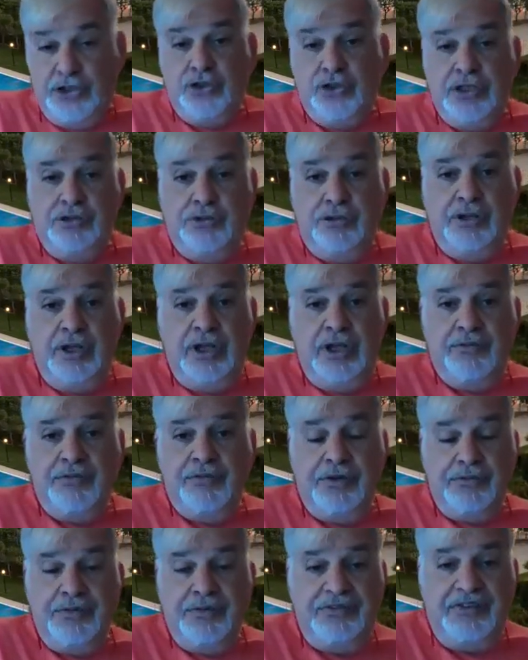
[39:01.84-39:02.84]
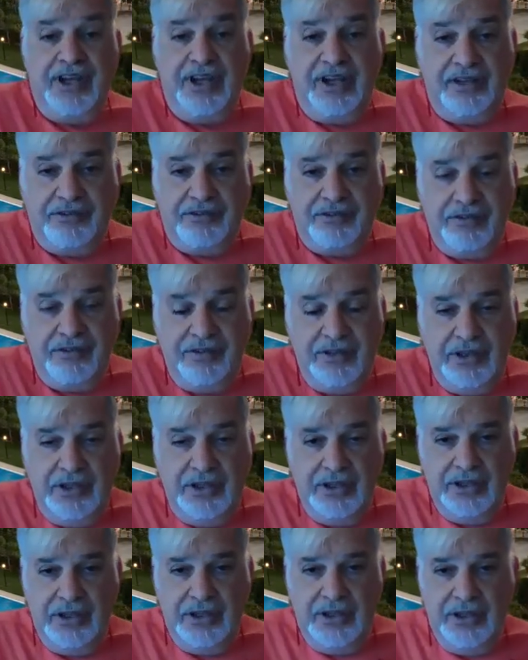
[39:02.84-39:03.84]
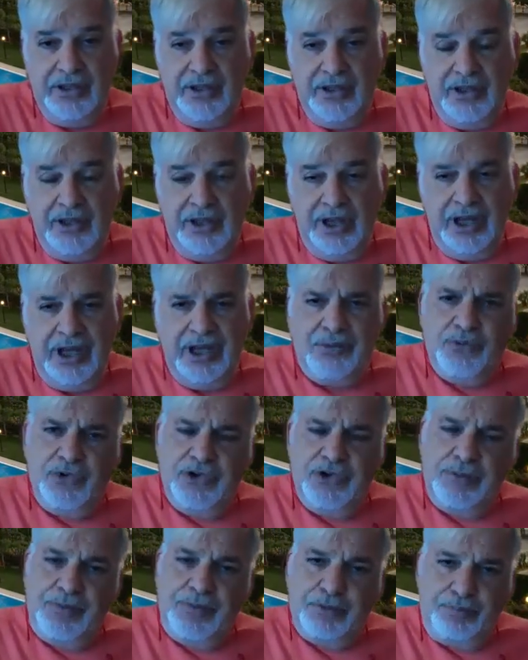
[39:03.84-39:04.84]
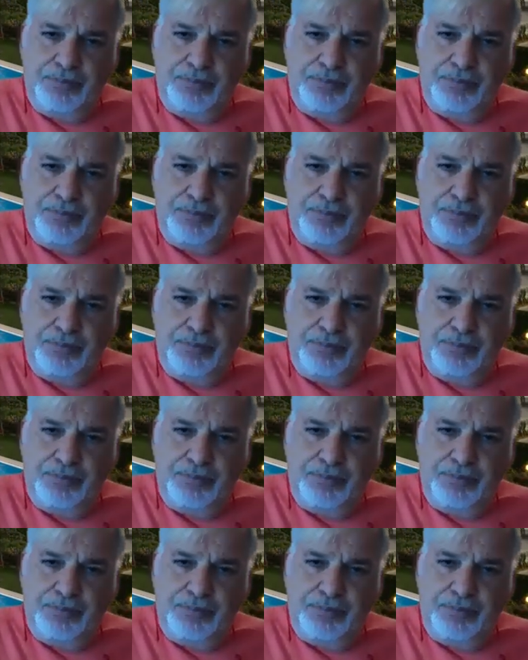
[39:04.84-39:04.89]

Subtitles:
you need to deliver results. And what